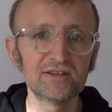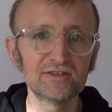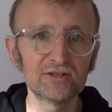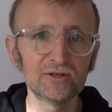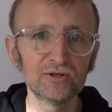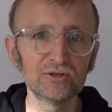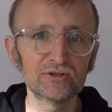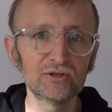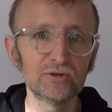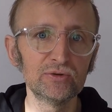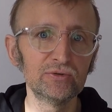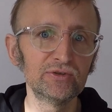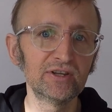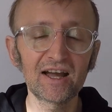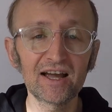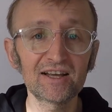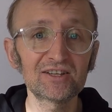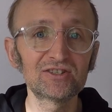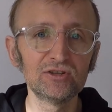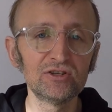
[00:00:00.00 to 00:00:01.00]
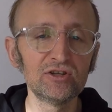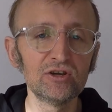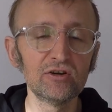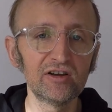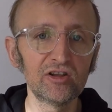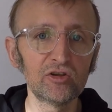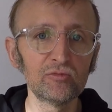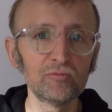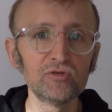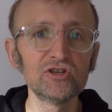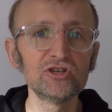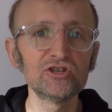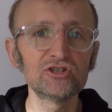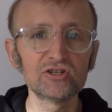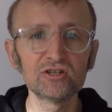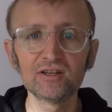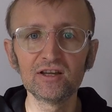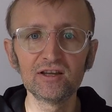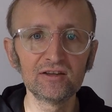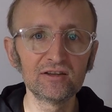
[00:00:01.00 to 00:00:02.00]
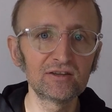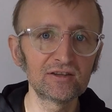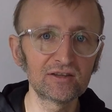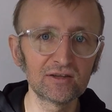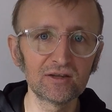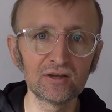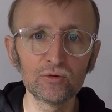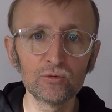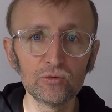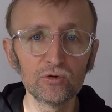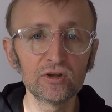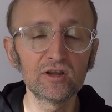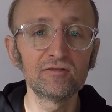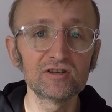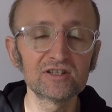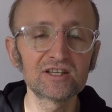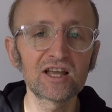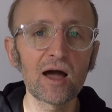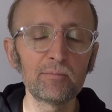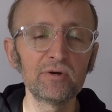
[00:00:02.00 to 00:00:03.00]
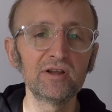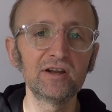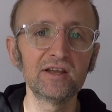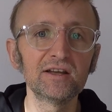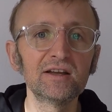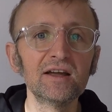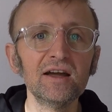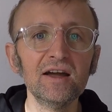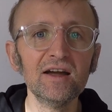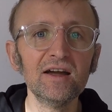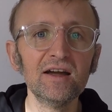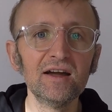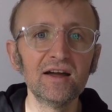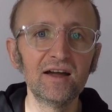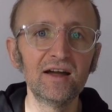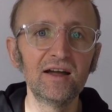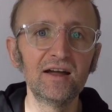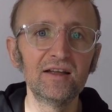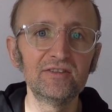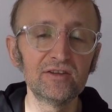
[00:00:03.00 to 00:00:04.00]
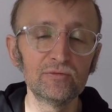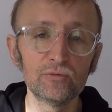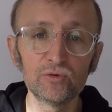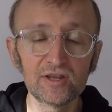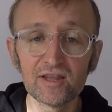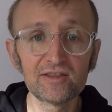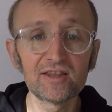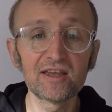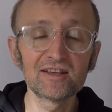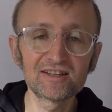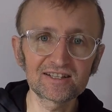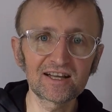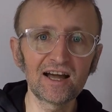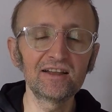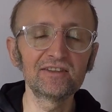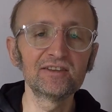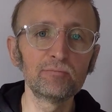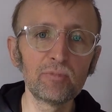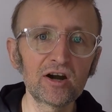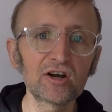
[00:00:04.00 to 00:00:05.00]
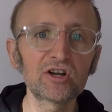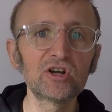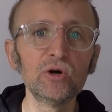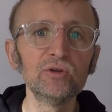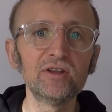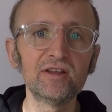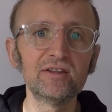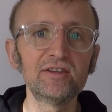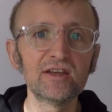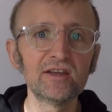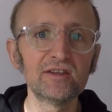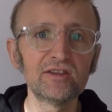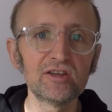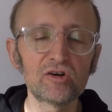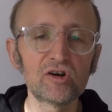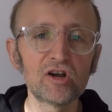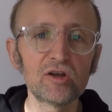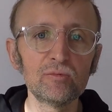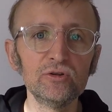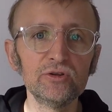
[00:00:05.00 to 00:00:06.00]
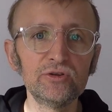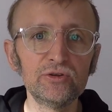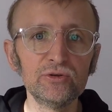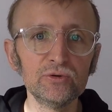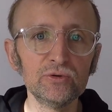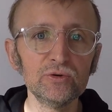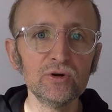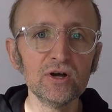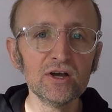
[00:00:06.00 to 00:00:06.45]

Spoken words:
So the custody of ammunition and whatever is happening, they scan the barcode and they are able to